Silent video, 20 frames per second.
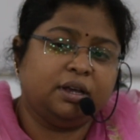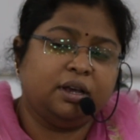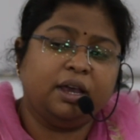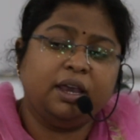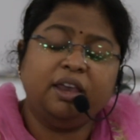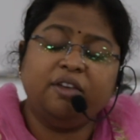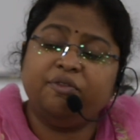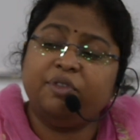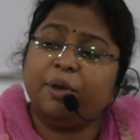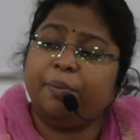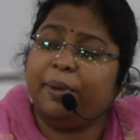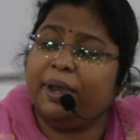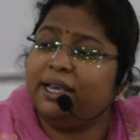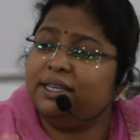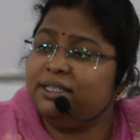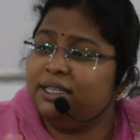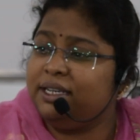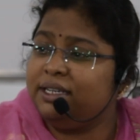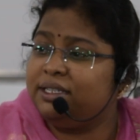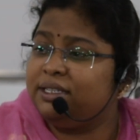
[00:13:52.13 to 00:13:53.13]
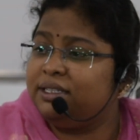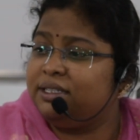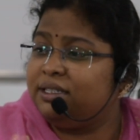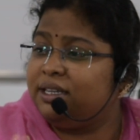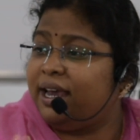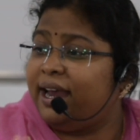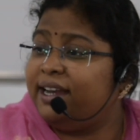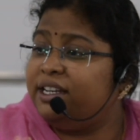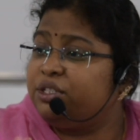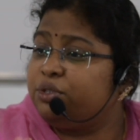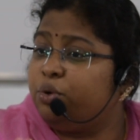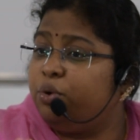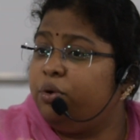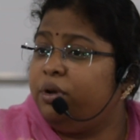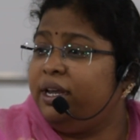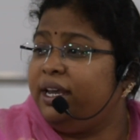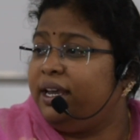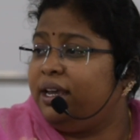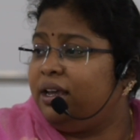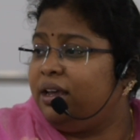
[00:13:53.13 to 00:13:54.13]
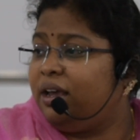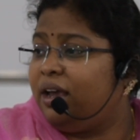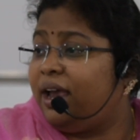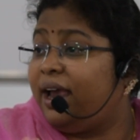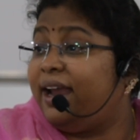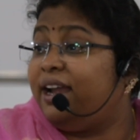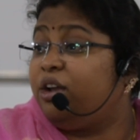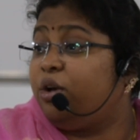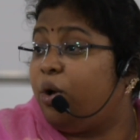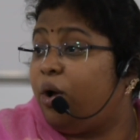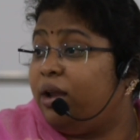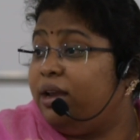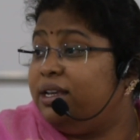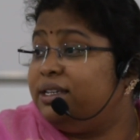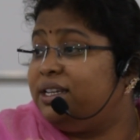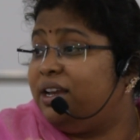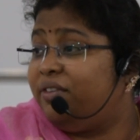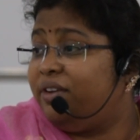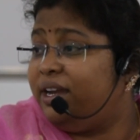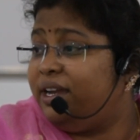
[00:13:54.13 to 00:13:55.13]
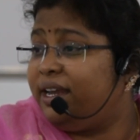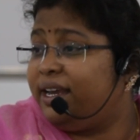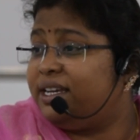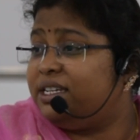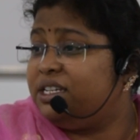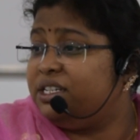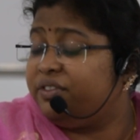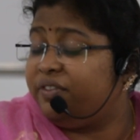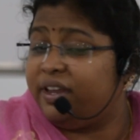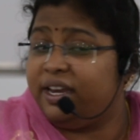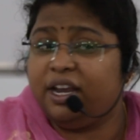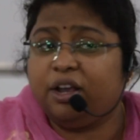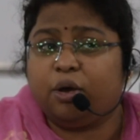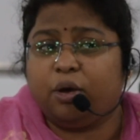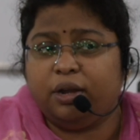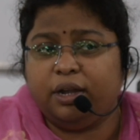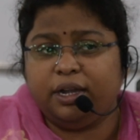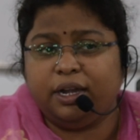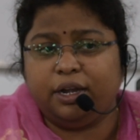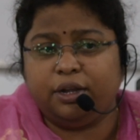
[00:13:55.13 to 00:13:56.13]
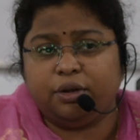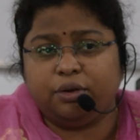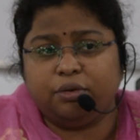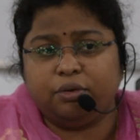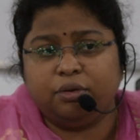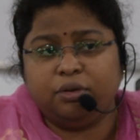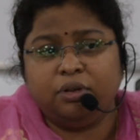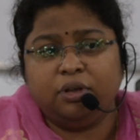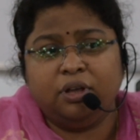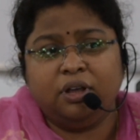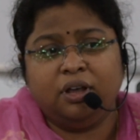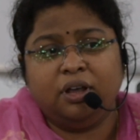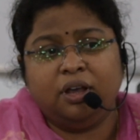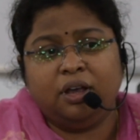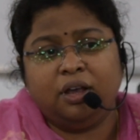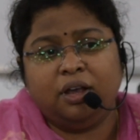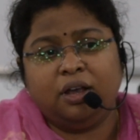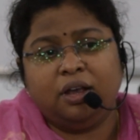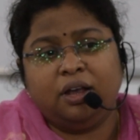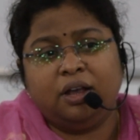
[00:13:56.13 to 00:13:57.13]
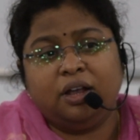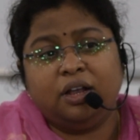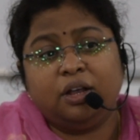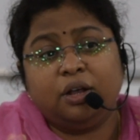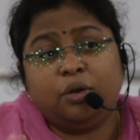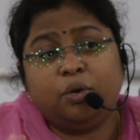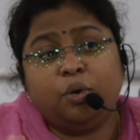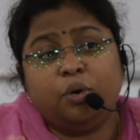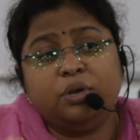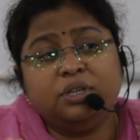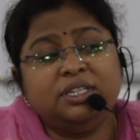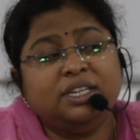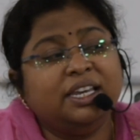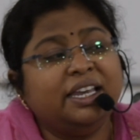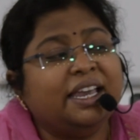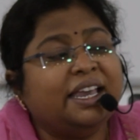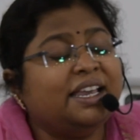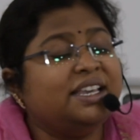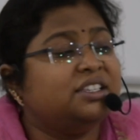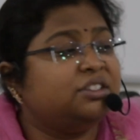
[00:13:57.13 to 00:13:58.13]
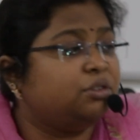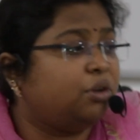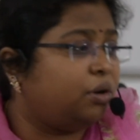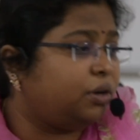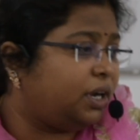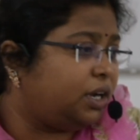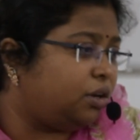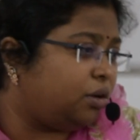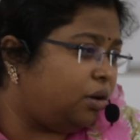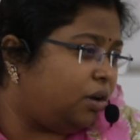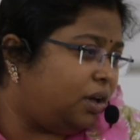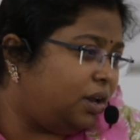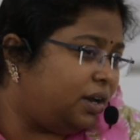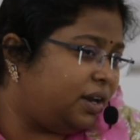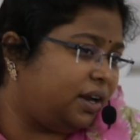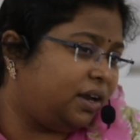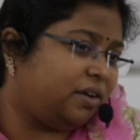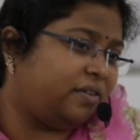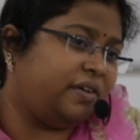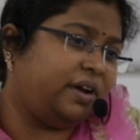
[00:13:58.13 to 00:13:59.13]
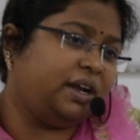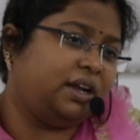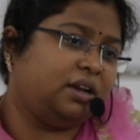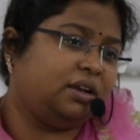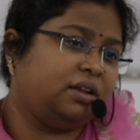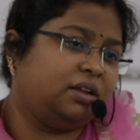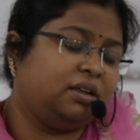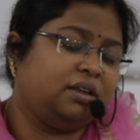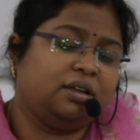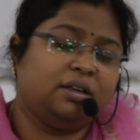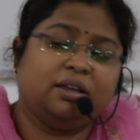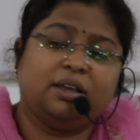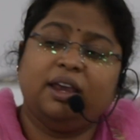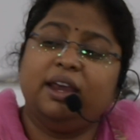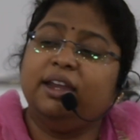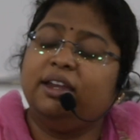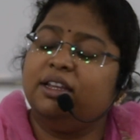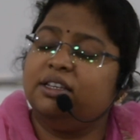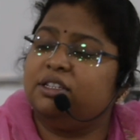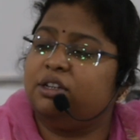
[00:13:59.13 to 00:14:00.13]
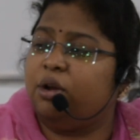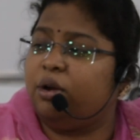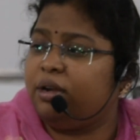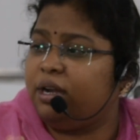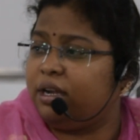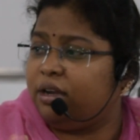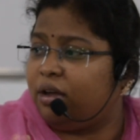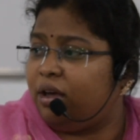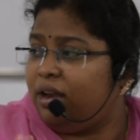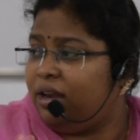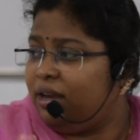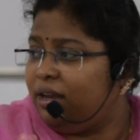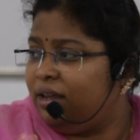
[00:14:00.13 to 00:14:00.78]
If the basics and schooling and college level education is very qualitative, coaching is not at all required. It is not at all